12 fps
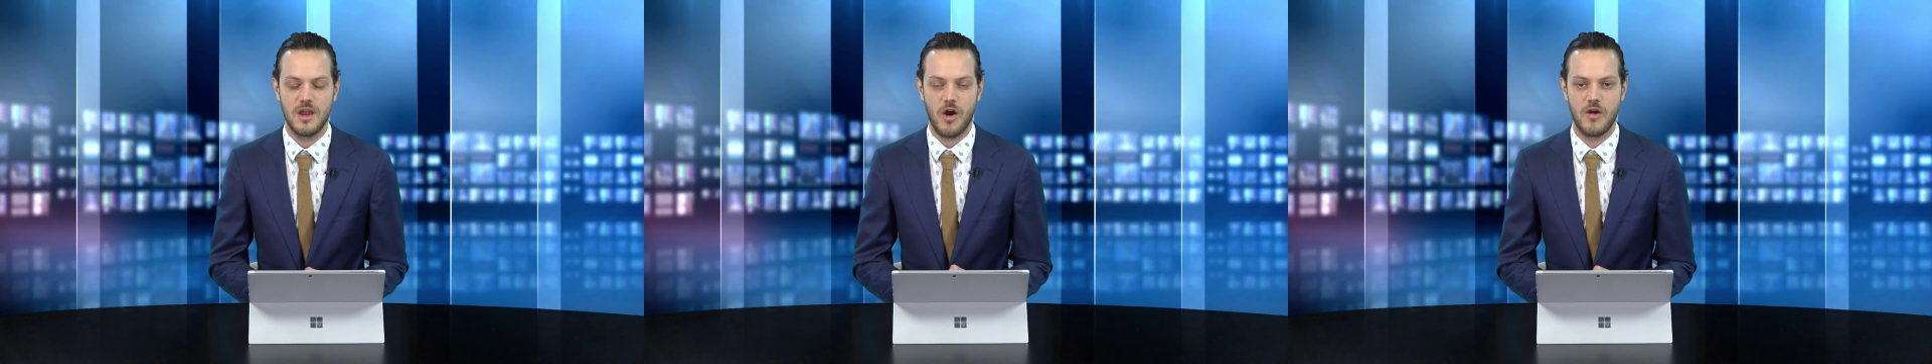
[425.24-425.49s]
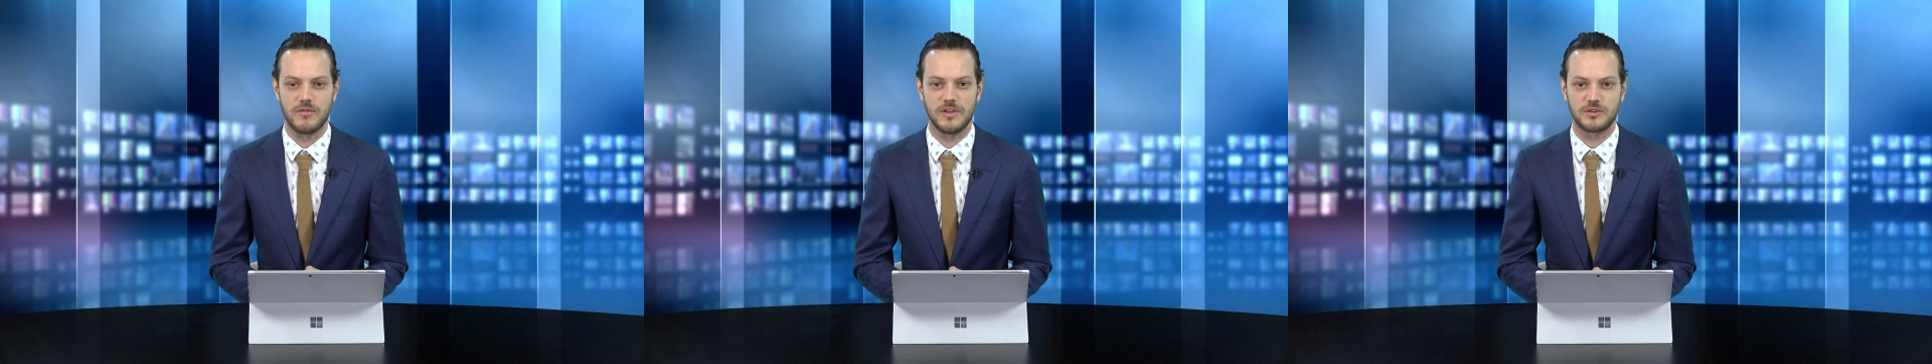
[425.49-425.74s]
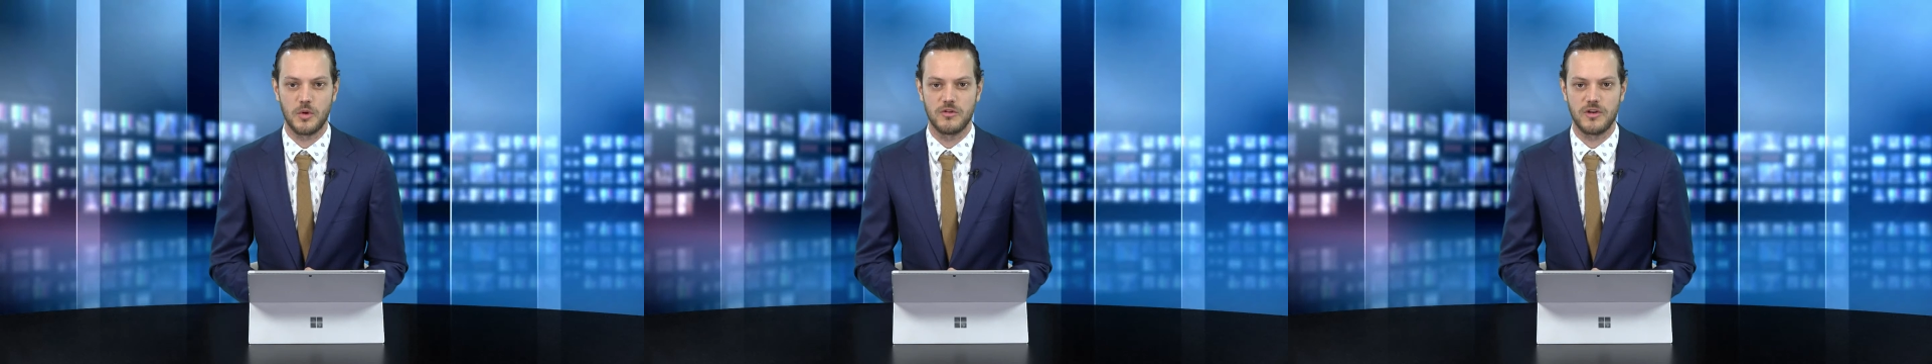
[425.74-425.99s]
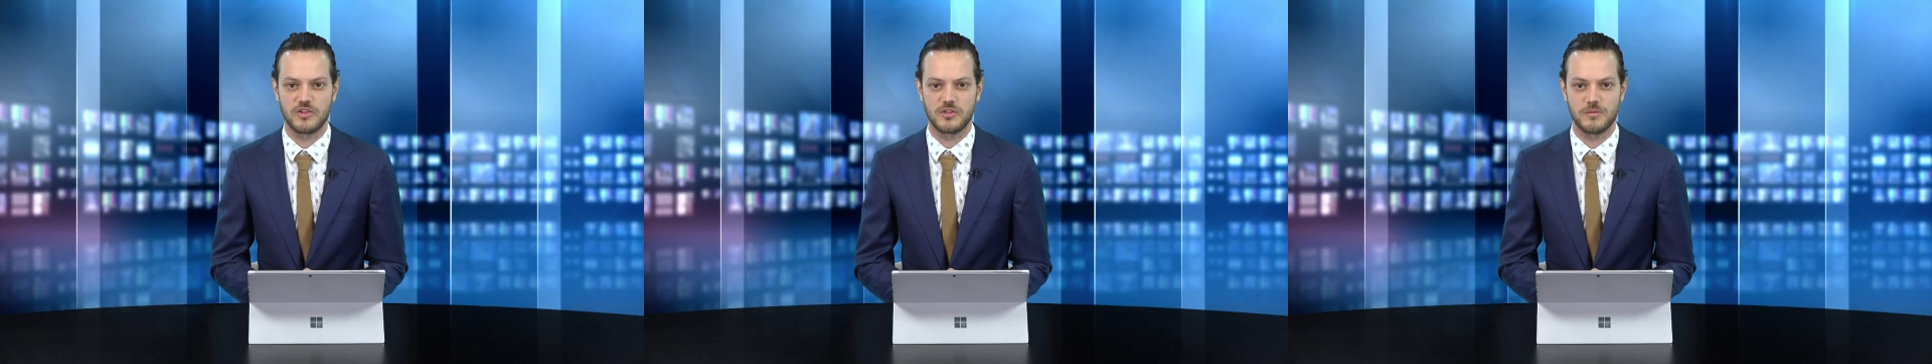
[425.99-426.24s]
over the
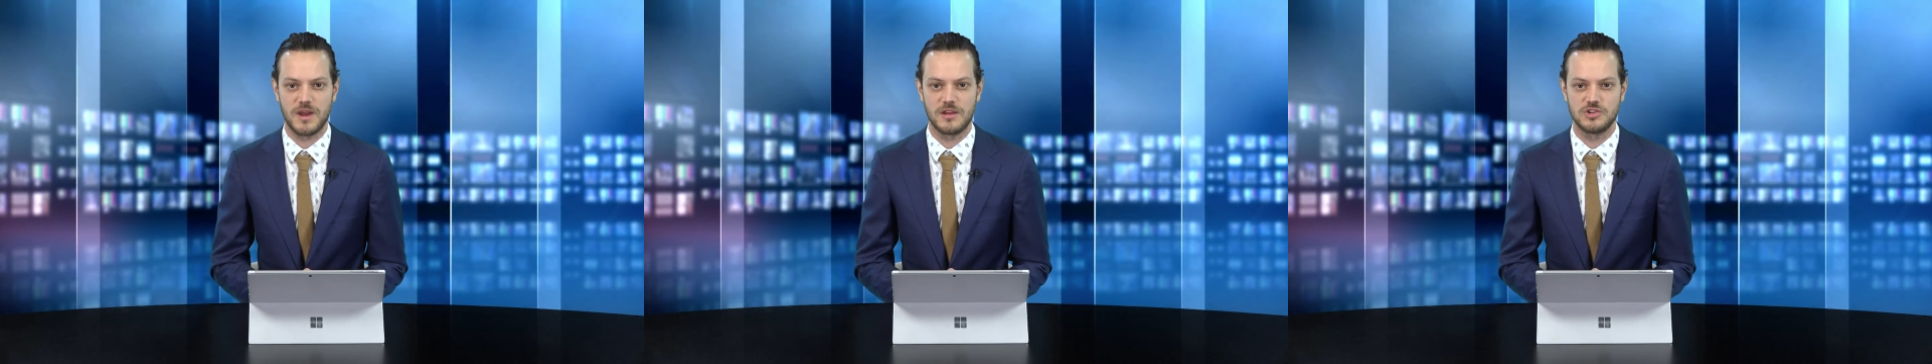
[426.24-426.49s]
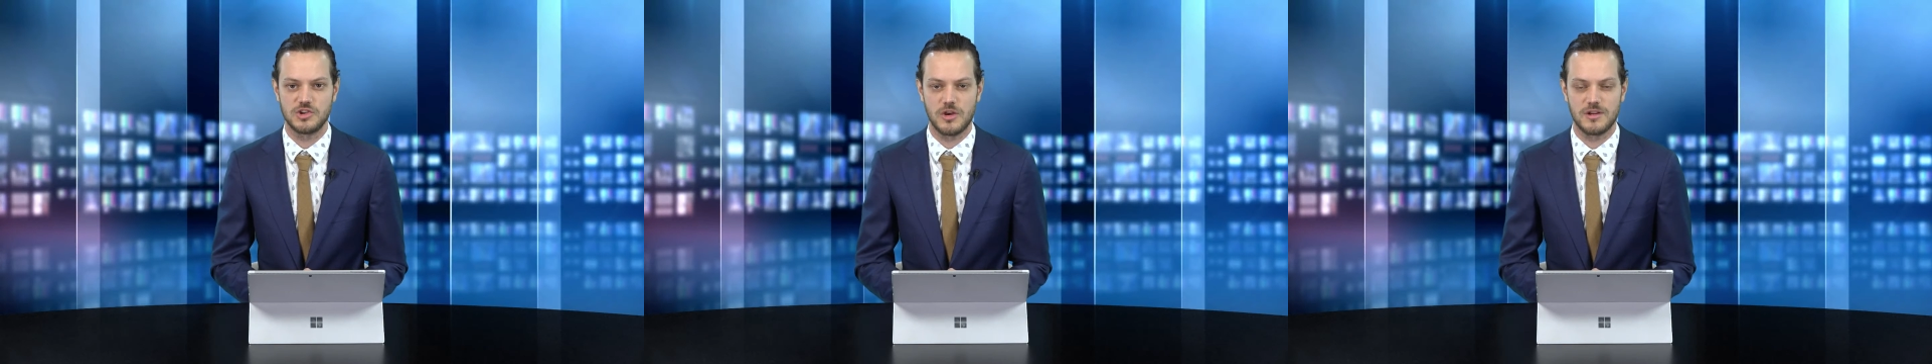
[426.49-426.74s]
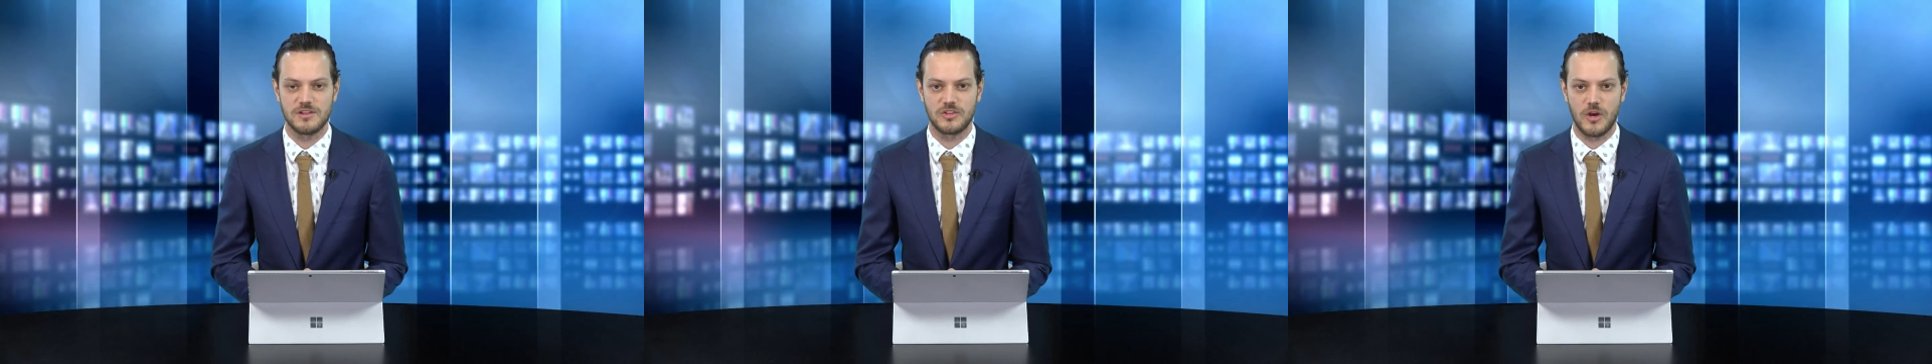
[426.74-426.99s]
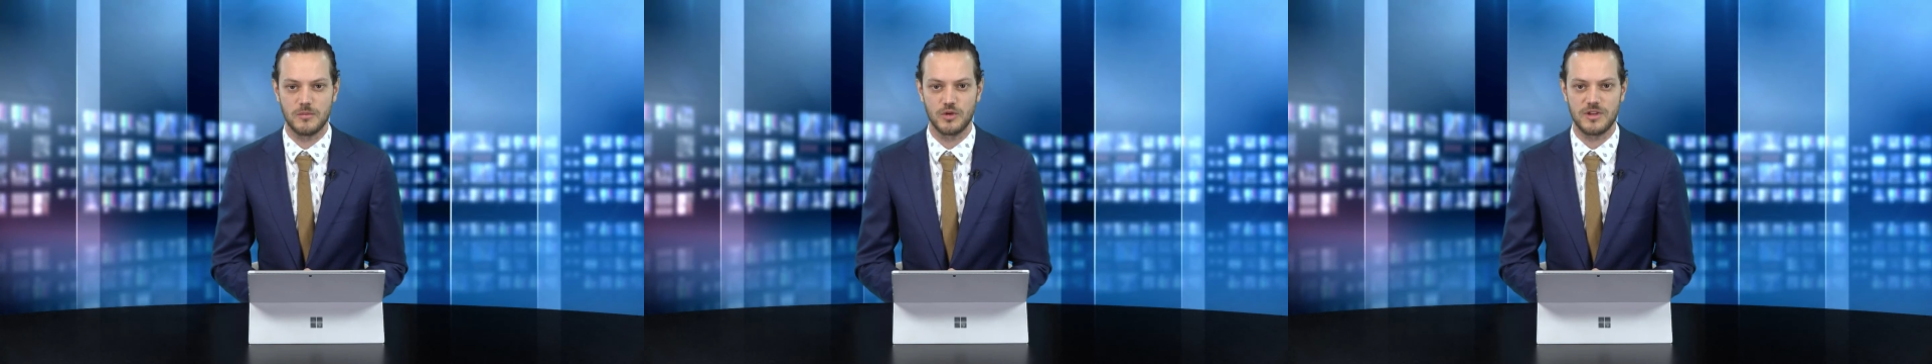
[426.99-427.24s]
1200 metre journey.
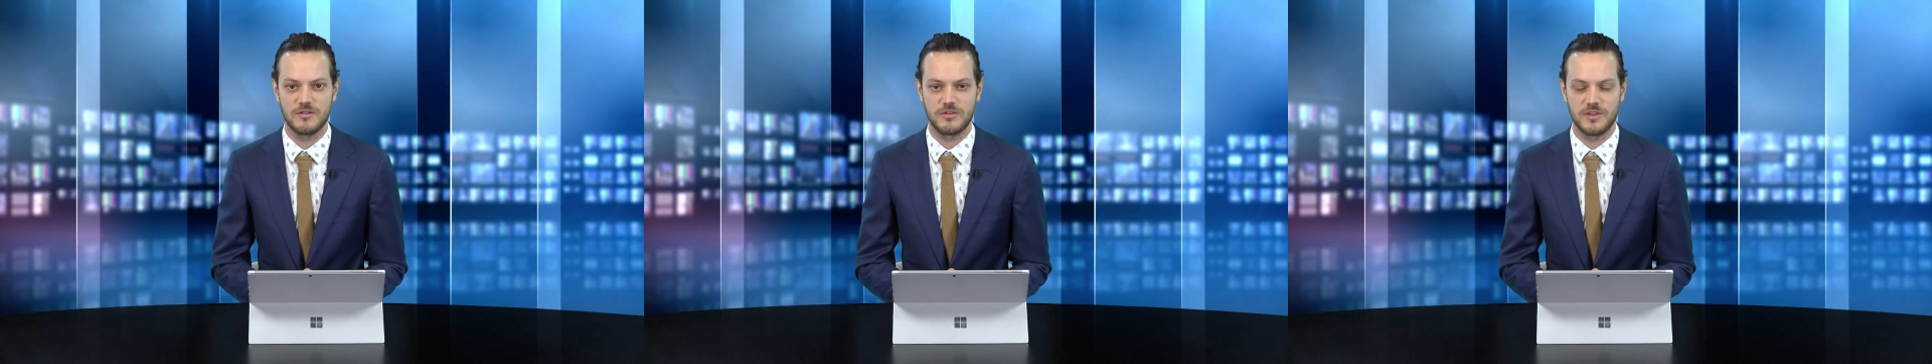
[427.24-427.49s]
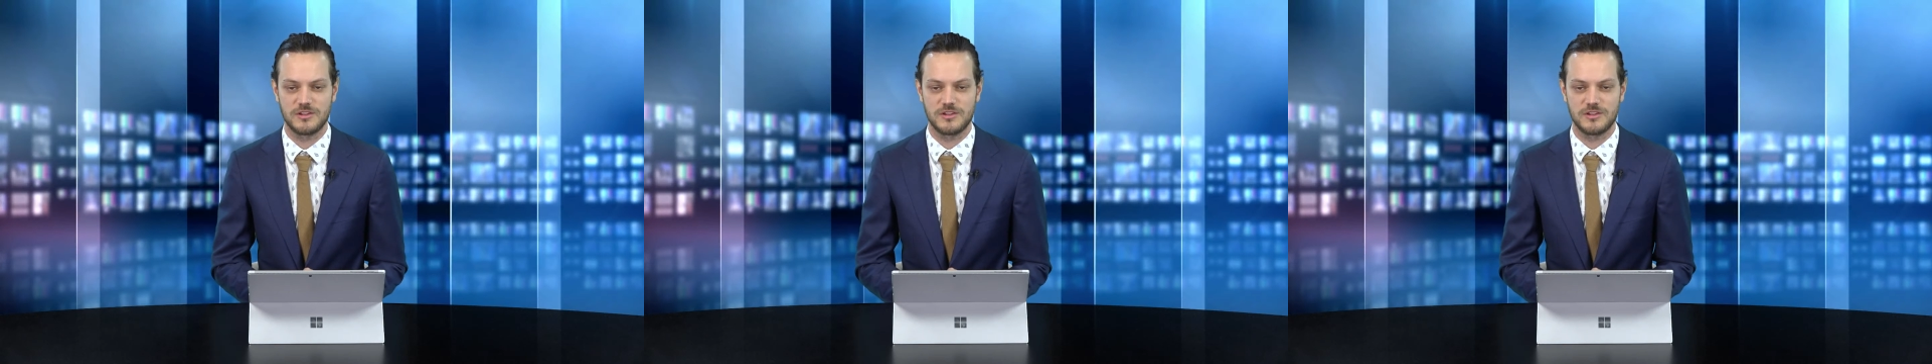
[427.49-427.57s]
So I'm looking for